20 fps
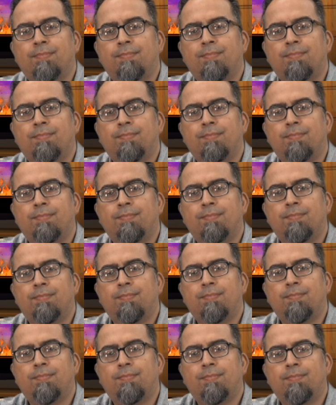
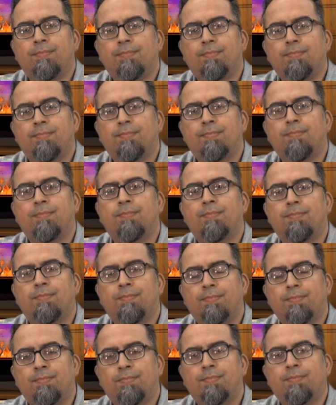
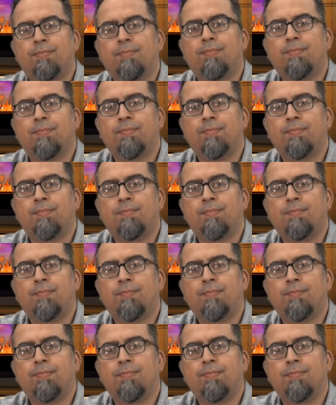[no speech]